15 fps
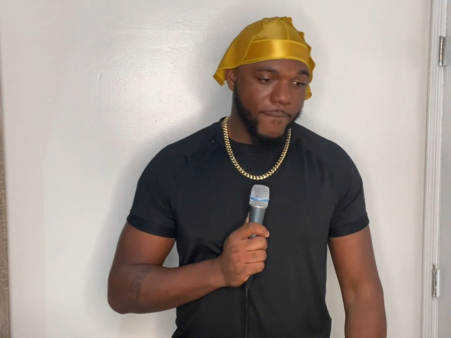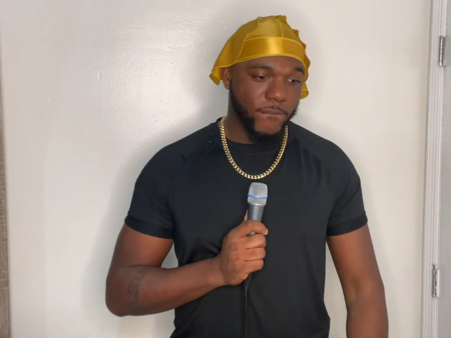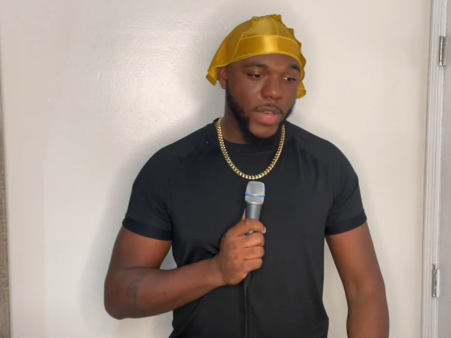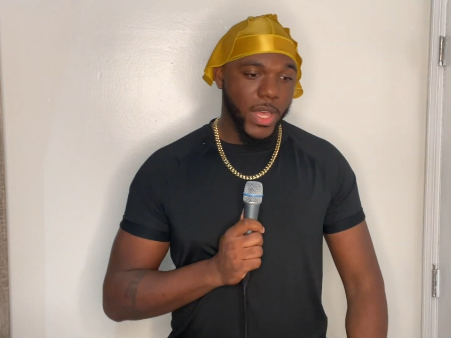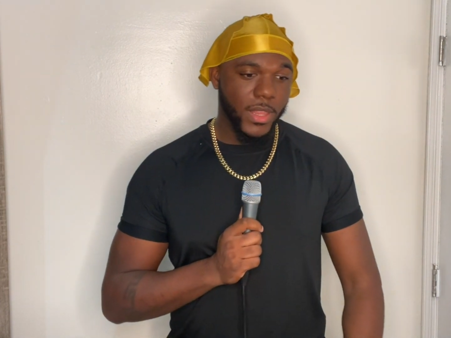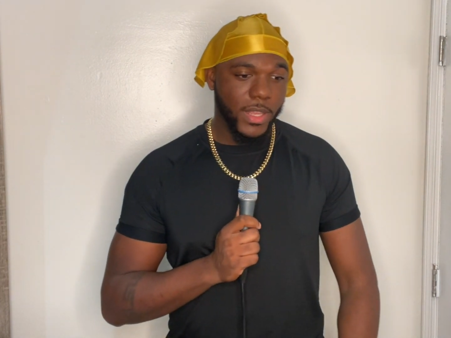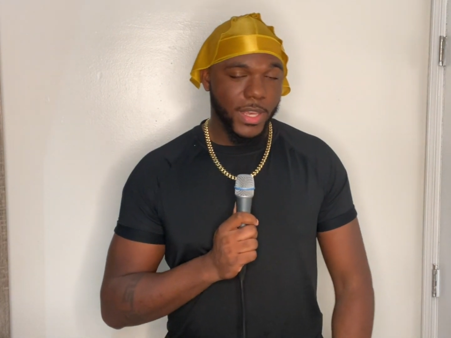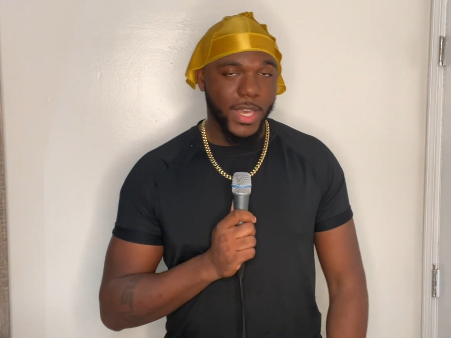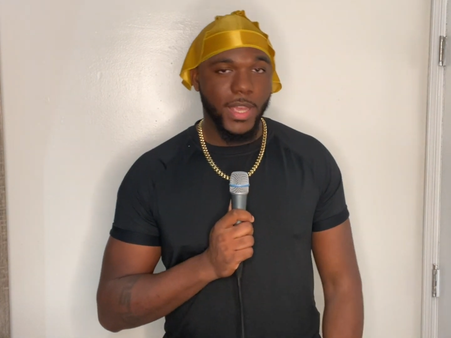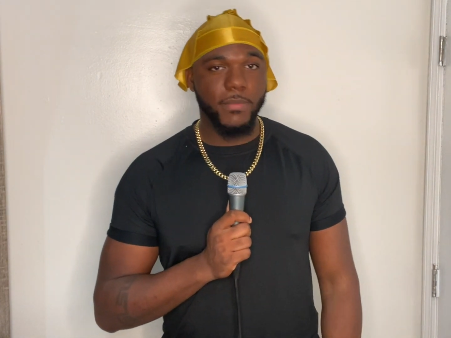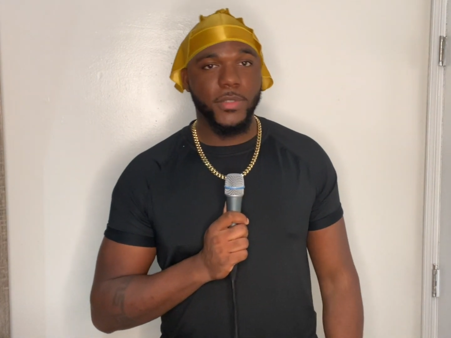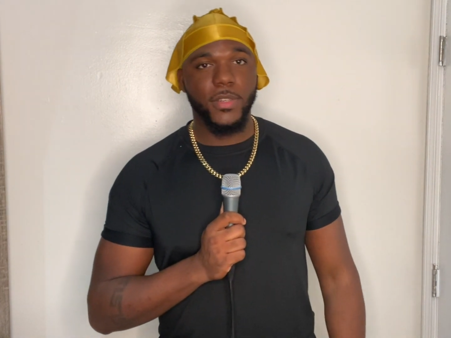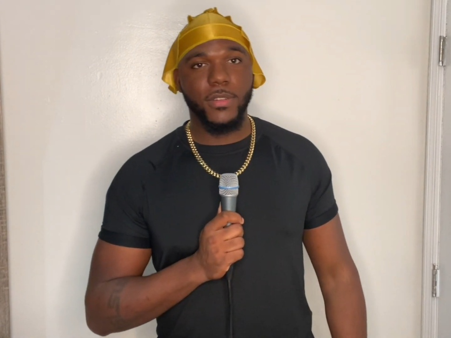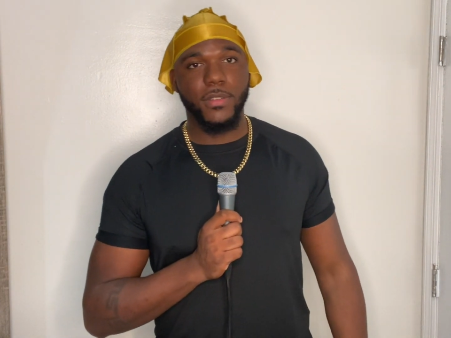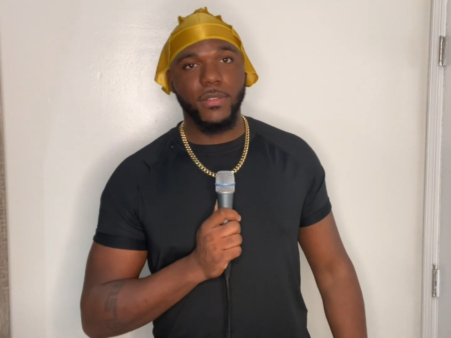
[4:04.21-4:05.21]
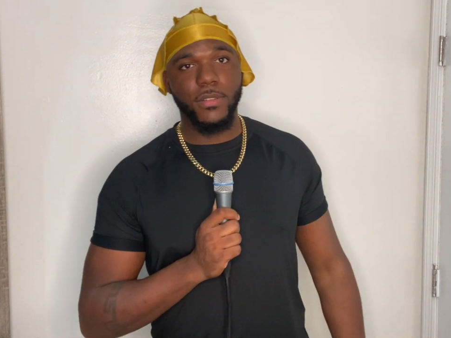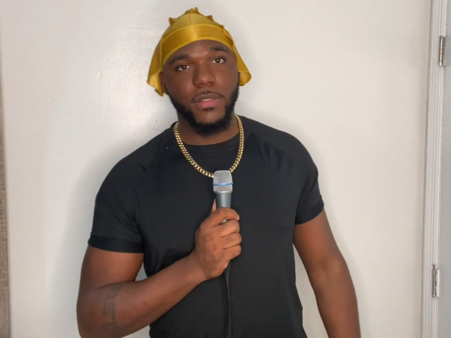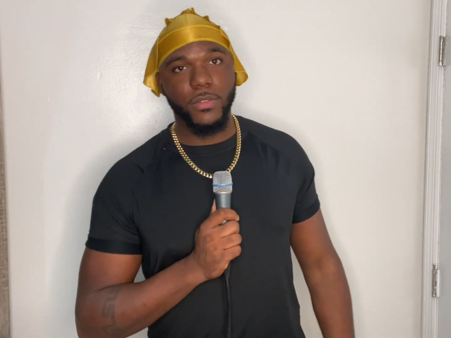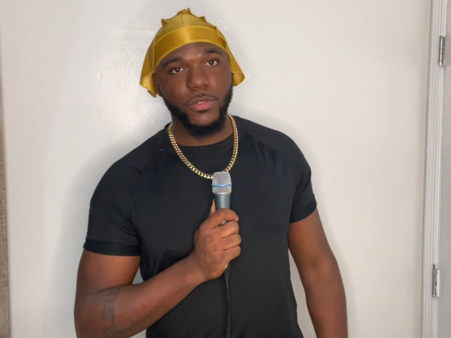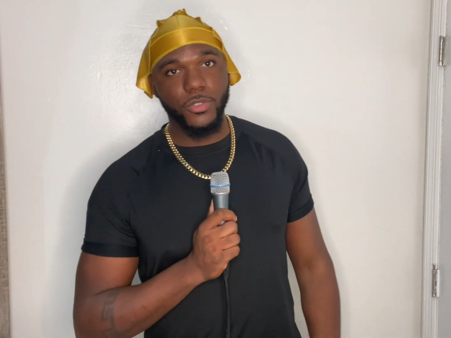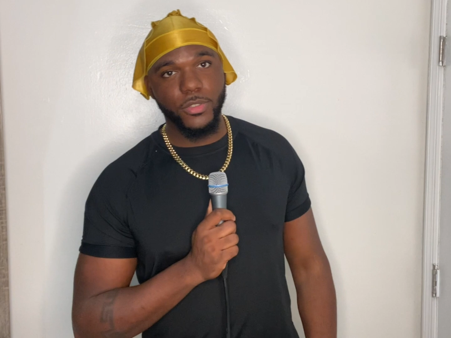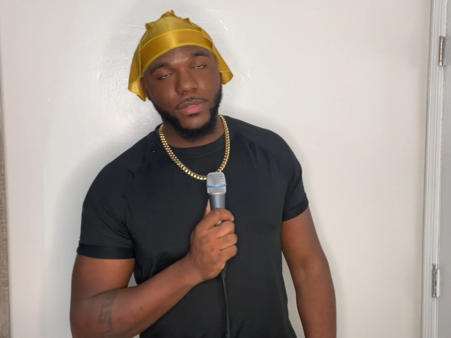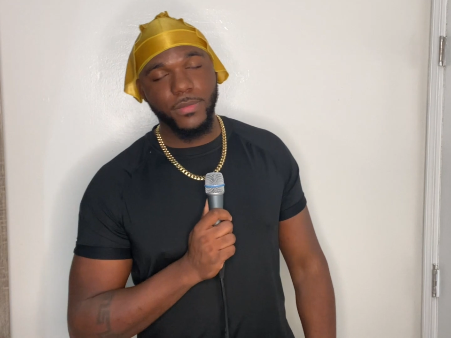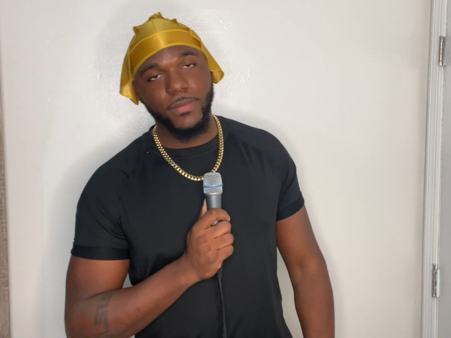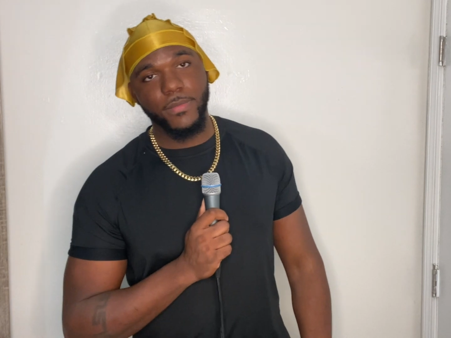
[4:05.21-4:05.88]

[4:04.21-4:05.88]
finally came to the conclusion